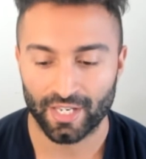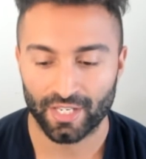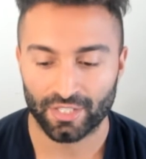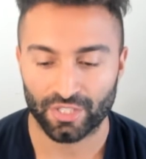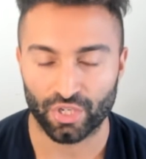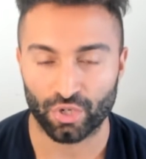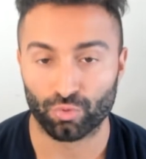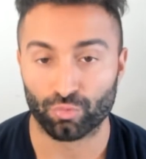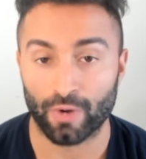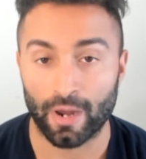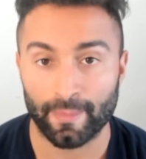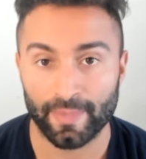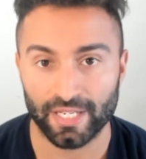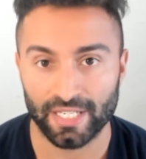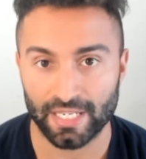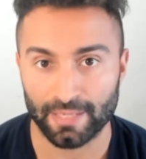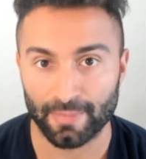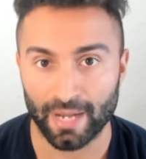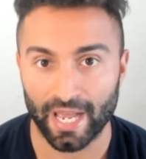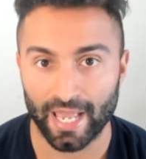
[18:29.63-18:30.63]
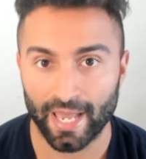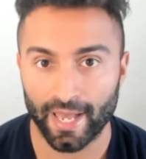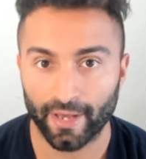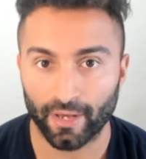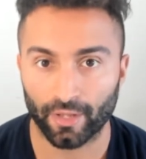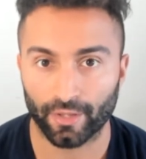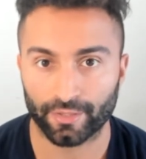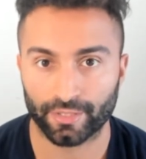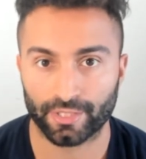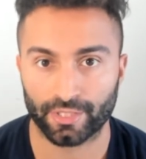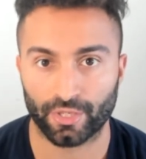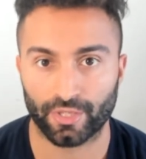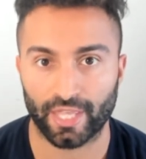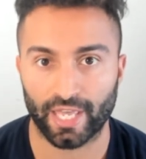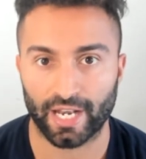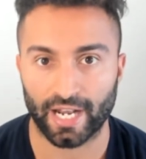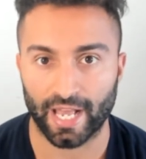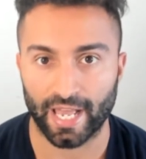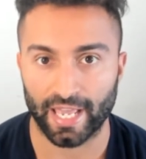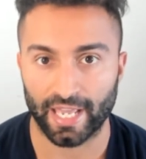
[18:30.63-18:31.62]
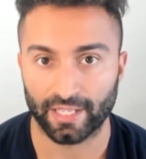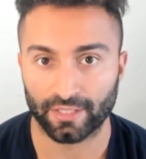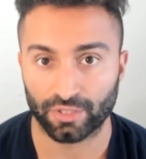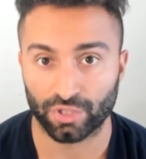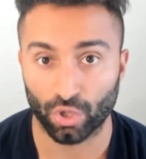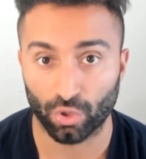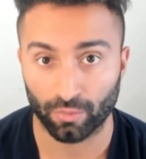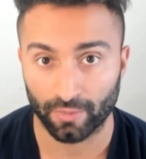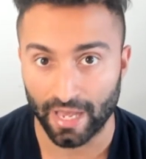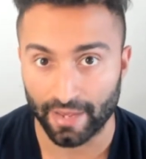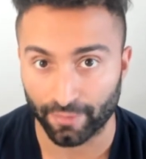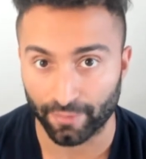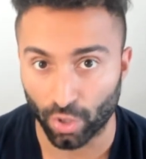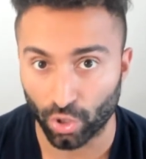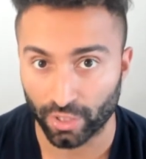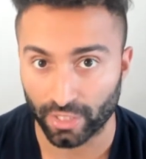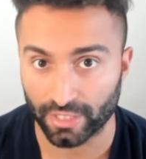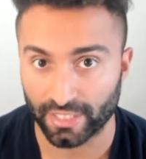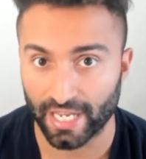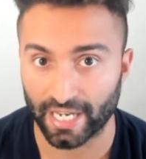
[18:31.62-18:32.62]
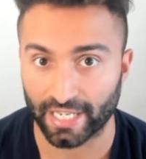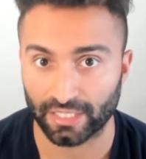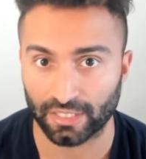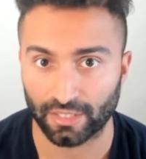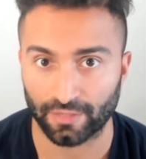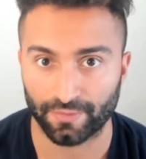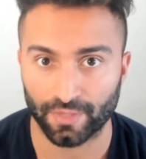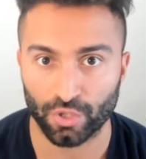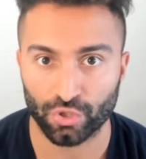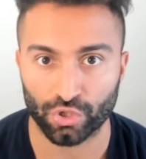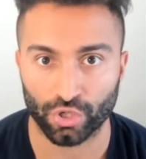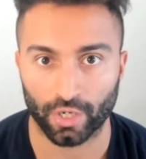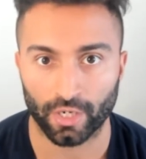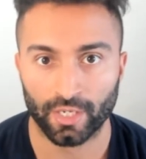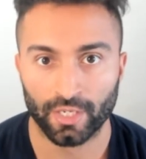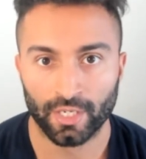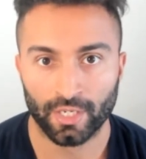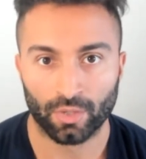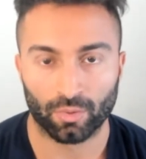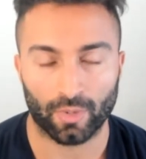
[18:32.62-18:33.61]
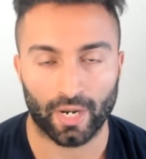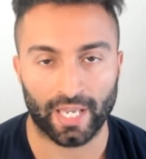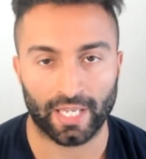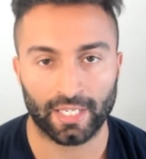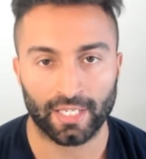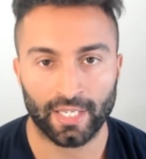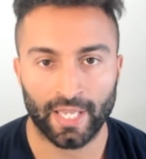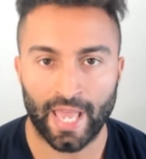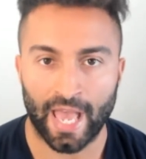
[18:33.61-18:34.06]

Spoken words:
to remedy my health so that I don't have a heart attack in the future, right?